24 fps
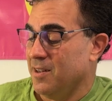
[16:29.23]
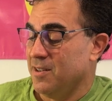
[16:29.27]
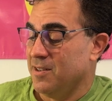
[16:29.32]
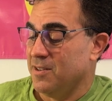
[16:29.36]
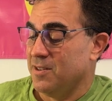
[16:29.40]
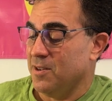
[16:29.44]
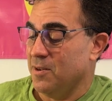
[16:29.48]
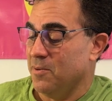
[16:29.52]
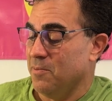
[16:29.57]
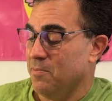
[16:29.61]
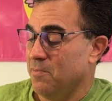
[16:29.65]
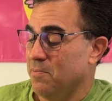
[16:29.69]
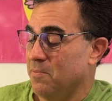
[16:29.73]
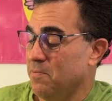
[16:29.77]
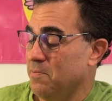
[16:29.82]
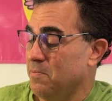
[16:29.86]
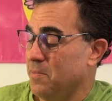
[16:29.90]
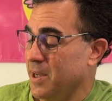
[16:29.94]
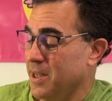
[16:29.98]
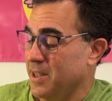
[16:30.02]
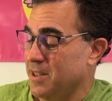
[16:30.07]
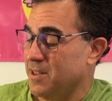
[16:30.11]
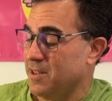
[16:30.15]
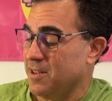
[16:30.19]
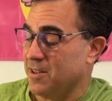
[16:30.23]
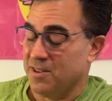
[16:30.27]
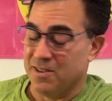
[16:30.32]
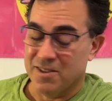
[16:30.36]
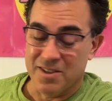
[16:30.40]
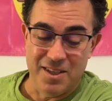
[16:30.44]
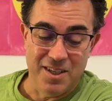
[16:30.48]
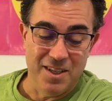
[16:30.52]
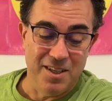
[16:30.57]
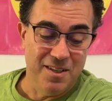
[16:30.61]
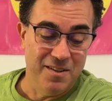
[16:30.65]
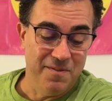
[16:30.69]
So
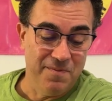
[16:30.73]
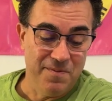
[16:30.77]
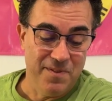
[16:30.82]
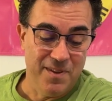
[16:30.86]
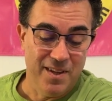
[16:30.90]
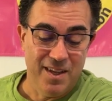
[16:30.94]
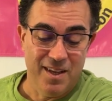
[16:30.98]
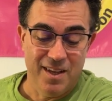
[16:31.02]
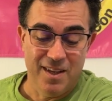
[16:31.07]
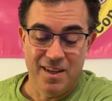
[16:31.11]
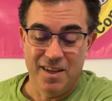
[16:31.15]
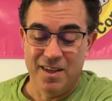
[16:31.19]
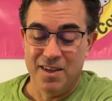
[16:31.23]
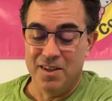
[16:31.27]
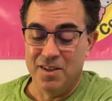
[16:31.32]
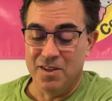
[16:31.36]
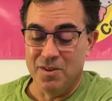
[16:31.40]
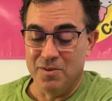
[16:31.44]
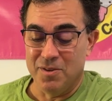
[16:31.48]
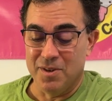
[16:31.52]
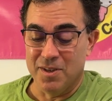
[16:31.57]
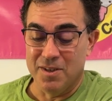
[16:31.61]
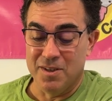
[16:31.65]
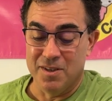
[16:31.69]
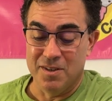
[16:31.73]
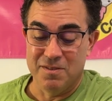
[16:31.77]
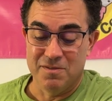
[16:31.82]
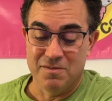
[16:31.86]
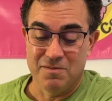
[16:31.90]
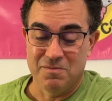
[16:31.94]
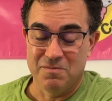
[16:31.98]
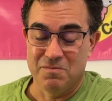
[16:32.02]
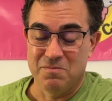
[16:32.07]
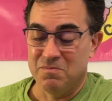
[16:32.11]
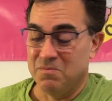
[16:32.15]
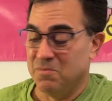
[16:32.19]
basically, you can
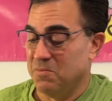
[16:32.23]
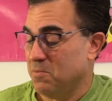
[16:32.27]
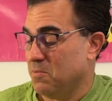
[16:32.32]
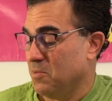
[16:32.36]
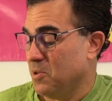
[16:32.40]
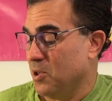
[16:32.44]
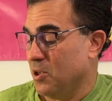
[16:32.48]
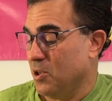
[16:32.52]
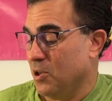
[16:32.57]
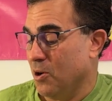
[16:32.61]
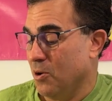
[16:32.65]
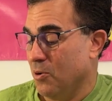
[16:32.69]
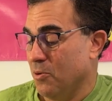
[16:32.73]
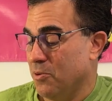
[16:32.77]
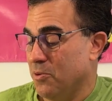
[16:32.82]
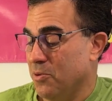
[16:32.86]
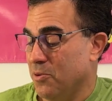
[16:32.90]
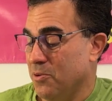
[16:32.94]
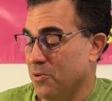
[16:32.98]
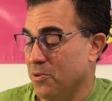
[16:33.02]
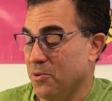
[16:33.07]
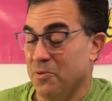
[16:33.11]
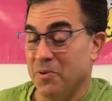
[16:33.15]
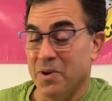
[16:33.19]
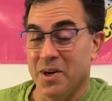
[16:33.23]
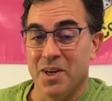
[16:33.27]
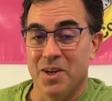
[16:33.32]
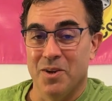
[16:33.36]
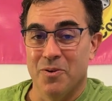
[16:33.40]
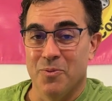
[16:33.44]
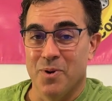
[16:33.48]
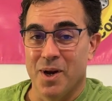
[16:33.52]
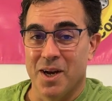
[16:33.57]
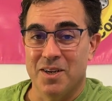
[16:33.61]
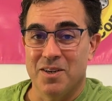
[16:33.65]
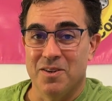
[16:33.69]
go through the
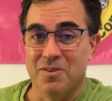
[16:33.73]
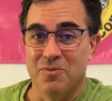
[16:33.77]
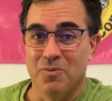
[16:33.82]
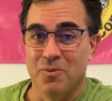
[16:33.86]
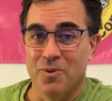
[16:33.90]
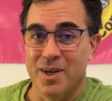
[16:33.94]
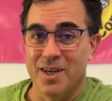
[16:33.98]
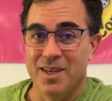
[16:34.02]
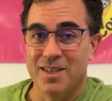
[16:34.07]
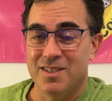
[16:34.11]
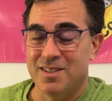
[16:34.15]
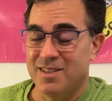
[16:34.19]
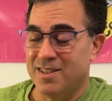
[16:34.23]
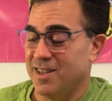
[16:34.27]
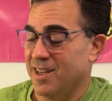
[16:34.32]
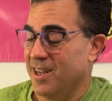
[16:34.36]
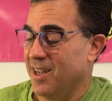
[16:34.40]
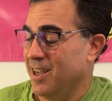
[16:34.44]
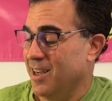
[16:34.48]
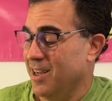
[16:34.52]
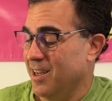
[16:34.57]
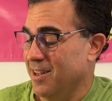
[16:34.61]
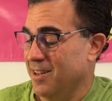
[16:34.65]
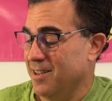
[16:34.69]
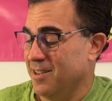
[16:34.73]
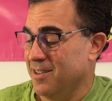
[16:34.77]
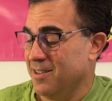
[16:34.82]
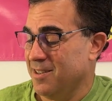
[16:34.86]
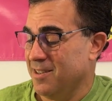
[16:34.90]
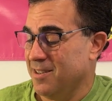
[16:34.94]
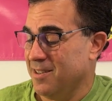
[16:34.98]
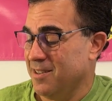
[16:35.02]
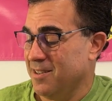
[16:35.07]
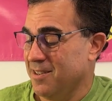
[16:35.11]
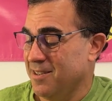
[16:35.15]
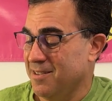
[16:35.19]
radioactive waste
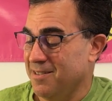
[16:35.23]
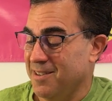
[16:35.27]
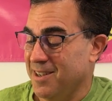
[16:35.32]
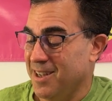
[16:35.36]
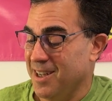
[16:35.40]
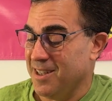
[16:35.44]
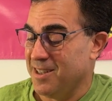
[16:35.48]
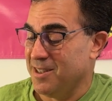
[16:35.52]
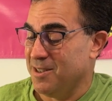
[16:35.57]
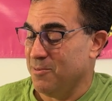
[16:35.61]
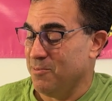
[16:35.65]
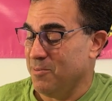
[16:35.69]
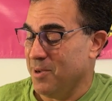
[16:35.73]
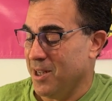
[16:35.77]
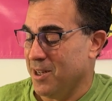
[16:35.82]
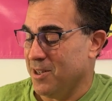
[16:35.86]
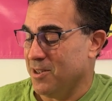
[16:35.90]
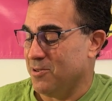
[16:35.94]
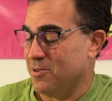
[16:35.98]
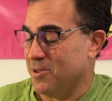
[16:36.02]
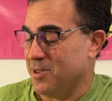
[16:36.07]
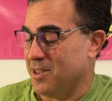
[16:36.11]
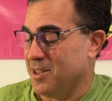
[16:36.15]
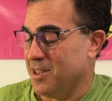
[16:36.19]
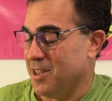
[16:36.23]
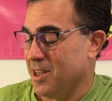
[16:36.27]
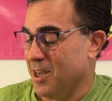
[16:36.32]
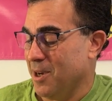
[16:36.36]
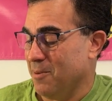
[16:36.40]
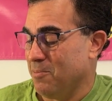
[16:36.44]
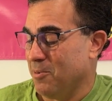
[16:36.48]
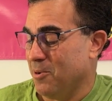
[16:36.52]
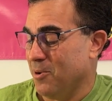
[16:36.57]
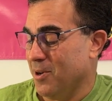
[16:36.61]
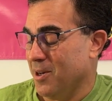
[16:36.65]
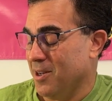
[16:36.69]
and get some interesting
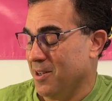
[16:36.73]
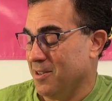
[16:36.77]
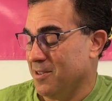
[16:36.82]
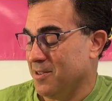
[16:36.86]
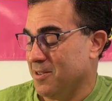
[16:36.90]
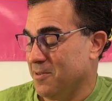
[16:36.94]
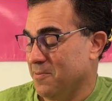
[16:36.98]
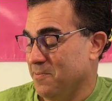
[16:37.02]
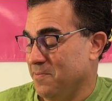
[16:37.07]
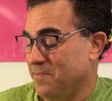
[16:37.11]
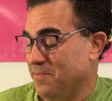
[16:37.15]
upgrades.